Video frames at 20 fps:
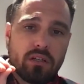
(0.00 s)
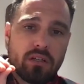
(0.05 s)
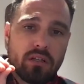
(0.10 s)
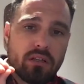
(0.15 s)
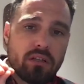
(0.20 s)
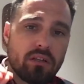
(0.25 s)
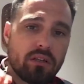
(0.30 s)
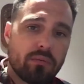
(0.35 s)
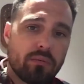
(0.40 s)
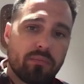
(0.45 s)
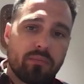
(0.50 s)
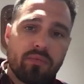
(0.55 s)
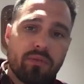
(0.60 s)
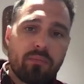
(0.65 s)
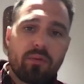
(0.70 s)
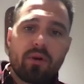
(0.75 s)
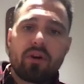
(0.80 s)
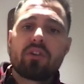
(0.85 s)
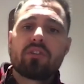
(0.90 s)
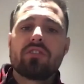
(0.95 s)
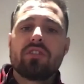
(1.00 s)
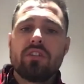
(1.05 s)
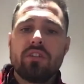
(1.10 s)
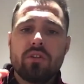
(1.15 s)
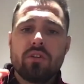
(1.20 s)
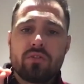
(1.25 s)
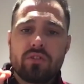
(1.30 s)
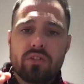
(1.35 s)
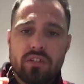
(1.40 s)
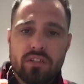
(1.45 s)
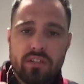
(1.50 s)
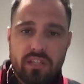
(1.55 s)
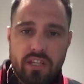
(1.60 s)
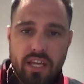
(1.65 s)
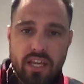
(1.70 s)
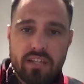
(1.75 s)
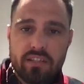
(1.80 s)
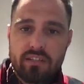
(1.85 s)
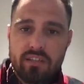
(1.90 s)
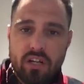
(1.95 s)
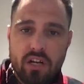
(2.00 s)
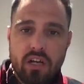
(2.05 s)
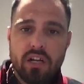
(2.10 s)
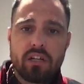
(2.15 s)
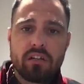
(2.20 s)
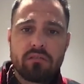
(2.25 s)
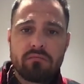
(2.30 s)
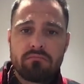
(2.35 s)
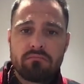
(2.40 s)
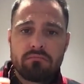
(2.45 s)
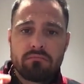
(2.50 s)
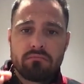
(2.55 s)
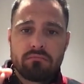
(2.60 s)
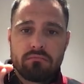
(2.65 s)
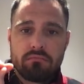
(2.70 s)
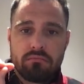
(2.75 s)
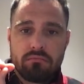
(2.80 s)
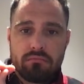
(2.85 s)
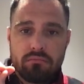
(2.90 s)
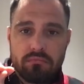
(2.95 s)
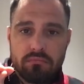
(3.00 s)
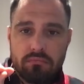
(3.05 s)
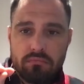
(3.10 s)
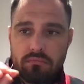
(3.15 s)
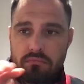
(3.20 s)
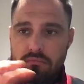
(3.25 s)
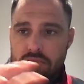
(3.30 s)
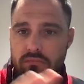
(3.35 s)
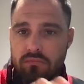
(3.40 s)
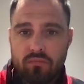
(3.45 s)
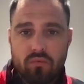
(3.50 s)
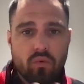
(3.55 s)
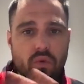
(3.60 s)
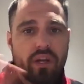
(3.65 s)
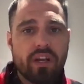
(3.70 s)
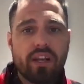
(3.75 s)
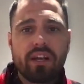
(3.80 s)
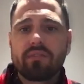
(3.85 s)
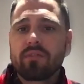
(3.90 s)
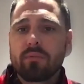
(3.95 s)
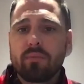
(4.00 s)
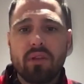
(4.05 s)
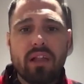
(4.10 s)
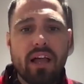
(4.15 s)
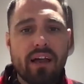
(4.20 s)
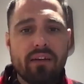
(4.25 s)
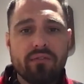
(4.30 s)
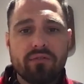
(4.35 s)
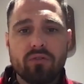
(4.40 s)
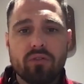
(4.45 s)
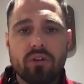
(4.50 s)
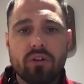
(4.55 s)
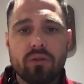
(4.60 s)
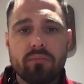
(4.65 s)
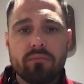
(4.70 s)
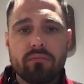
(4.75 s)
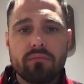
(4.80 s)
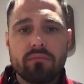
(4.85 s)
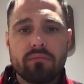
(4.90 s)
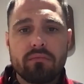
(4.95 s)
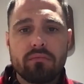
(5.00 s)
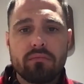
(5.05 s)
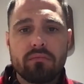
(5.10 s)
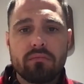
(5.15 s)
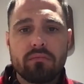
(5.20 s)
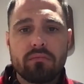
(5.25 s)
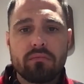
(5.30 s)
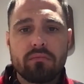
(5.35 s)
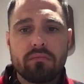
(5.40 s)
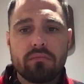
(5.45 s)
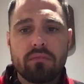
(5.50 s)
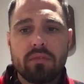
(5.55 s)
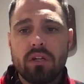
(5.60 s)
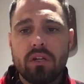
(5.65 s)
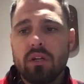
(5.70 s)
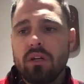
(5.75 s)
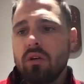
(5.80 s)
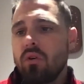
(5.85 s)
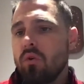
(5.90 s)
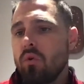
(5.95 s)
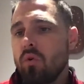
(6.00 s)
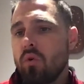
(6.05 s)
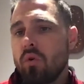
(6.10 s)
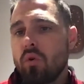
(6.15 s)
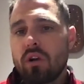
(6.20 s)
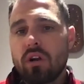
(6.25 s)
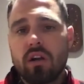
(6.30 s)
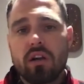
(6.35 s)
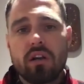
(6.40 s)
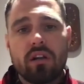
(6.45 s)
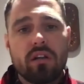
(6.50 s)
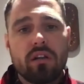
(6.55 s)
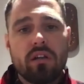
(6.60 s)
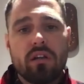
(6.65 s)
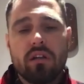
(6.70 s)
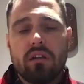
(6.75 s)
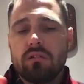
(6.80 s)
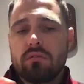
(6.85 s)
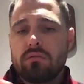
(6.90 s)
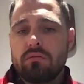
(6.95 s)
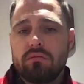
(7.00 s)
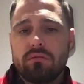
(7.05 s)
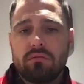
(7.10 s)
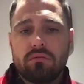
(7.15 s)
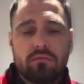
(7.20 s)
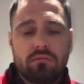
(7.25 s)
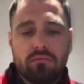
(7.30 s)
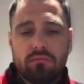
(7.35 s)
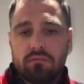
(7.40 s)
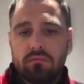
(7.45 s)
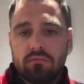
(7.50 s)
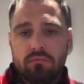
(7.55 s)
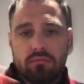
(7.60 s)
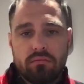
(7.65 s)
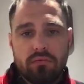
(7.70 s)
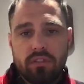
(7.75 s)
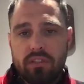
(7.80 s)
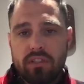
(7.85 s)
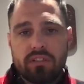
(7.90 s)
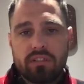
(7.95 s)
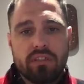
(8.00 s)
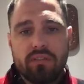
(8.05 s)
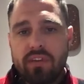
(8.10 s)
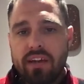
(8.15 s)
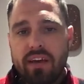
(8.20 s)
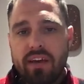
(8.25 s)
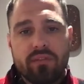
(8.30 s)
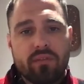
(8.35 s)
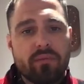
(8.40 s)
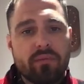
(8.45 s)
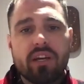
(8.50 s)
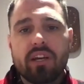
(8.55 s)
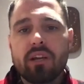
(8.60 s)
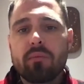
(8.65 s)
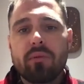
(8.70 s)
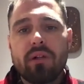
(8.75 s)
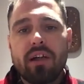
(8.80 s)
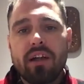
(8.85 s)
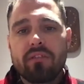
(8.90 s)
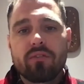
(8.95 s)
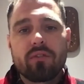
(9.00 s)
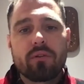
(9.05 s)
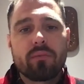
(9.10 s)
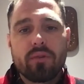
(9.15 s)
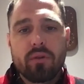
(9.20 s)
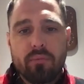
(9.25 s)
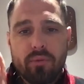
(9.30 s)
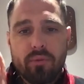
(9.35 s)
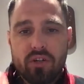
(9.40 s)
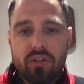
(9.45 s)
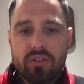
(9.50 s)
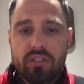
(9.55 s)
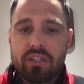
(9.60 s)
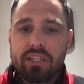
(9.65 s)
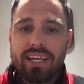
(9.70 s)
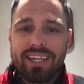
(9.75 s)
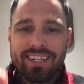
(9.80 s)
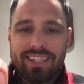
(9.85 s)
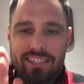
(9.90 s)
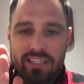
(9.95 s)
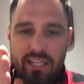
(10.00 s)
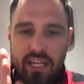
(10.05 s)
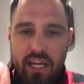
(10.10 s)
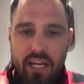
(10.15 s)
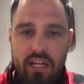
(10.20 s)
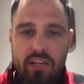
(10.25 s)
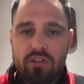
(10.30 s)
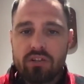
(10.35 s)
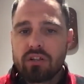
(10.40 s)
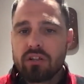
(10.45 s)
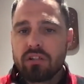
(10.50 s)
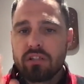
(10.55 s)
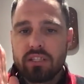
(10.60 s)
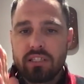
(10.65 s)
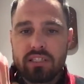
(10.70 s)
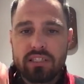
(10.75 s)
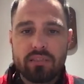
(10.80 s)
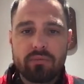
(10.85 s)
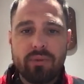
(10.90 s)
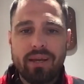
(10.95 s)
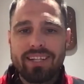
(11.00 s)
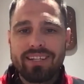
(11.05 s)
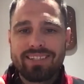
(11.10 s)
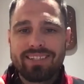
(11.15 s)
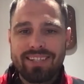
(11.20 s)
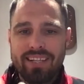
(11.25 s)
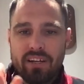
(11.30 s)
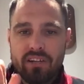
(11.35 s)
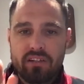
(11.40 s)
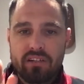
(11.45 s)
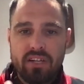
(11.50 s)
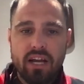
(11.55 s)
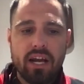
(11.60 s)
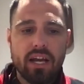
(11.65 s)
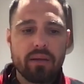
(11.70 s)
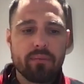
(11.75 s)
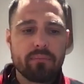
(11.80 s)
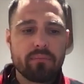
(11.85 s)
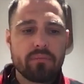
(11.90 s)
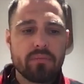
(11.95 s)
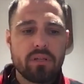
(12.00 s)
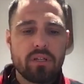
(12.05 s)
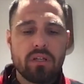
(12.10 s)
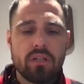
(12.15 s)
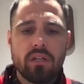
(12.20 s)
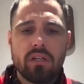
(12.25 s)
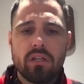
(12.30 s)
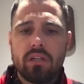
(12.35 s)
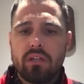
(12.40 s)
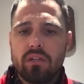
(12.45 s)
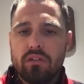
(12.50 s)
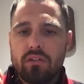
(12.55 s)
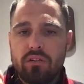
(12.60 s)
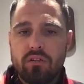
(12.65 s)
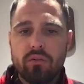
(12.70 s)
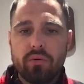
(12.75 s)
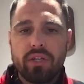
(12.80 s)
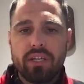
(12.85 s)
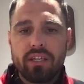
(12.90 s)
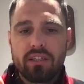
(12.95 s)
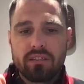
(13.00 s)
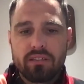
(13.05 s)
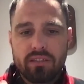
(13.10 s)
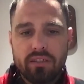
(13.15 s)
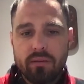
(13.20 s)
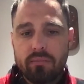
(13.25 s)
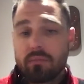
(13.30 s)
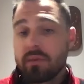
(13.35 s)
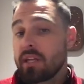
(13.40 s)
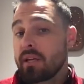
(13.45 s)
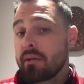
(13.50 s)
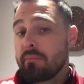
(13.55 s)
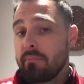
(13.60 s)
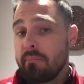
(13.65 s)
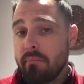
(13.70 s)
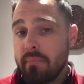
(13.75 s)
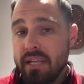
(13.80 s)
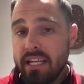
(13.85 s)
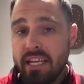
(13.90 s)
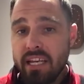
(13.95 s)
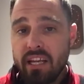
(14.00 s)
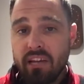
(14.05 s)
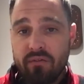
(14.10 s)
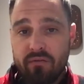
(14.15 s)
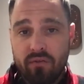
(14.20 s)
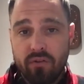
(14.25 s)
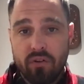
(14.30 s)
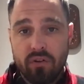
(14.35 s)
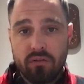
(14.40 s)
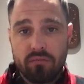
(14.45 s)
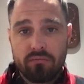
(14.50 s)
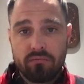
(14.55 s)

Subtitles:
the person who just gets on whatever platform, or it doesn't even have to be on a platform, the person that intentionally spends their time doing something meaningful,